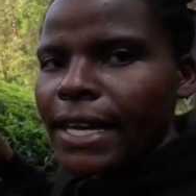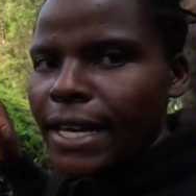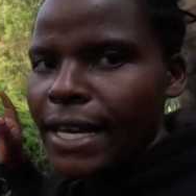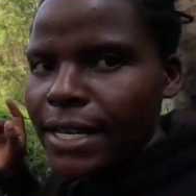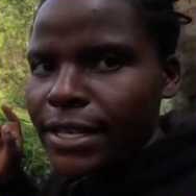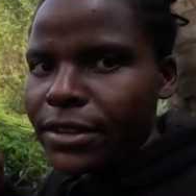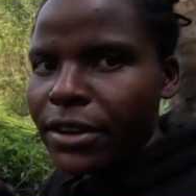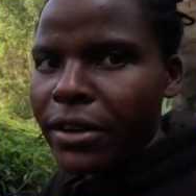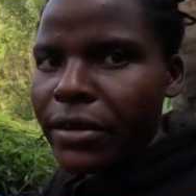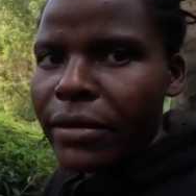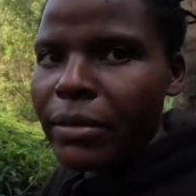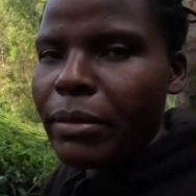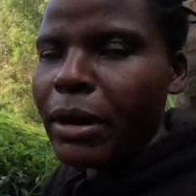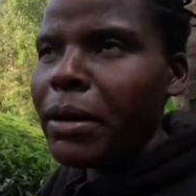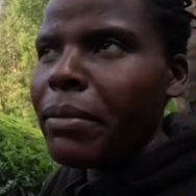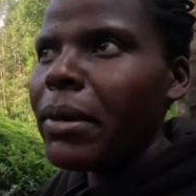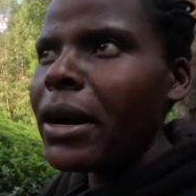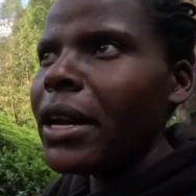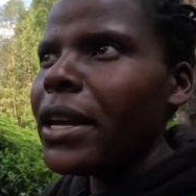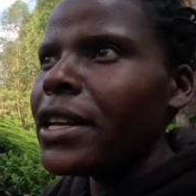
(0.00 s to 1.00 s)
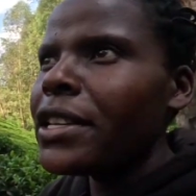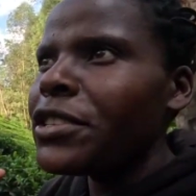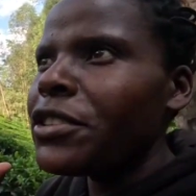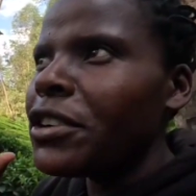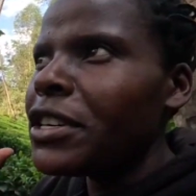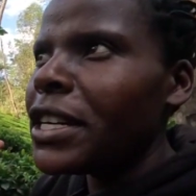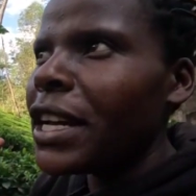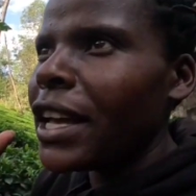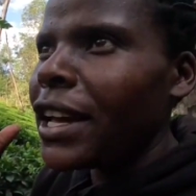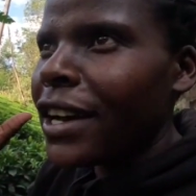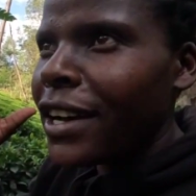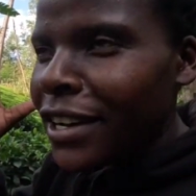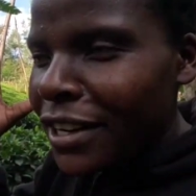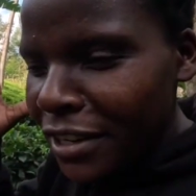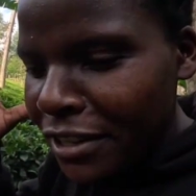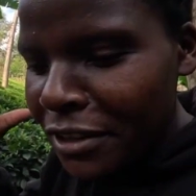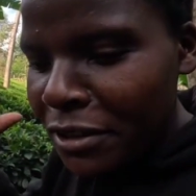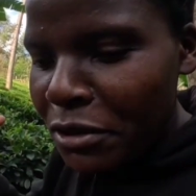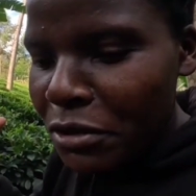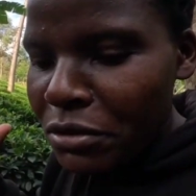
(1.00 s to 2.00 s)
yeah sorry my mind is not like
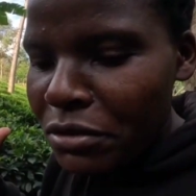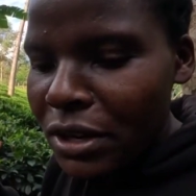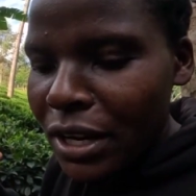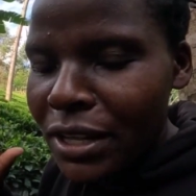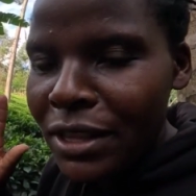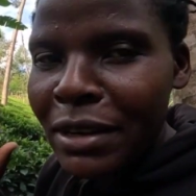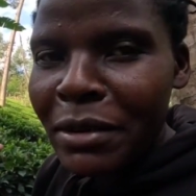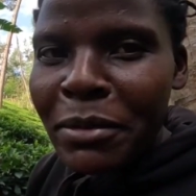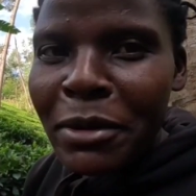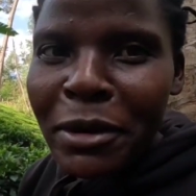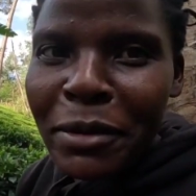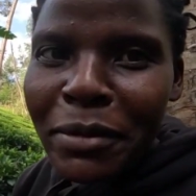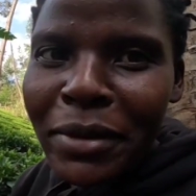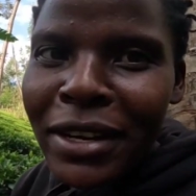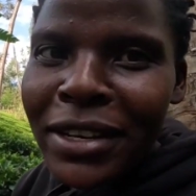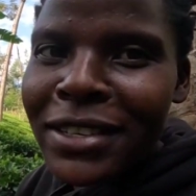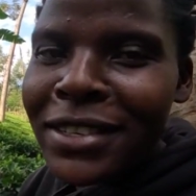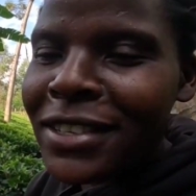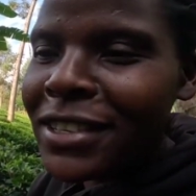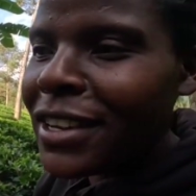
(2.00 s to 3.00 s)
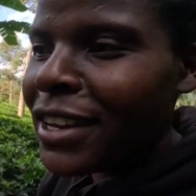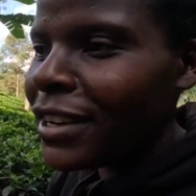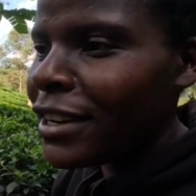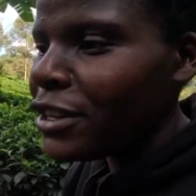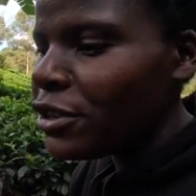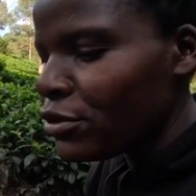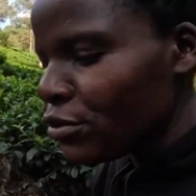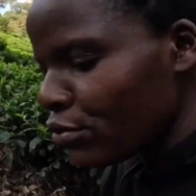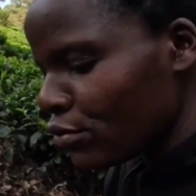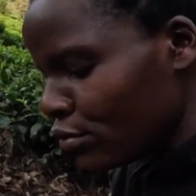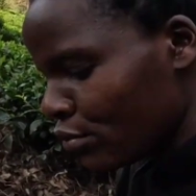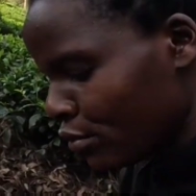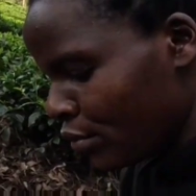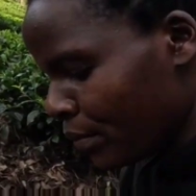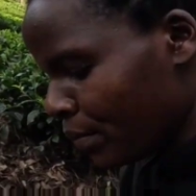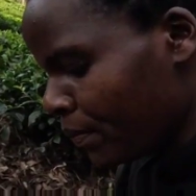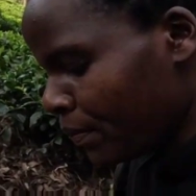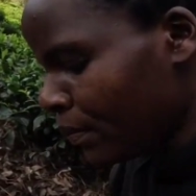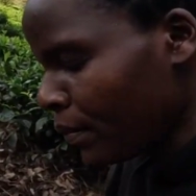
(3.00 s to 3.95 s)
good at the moment i need to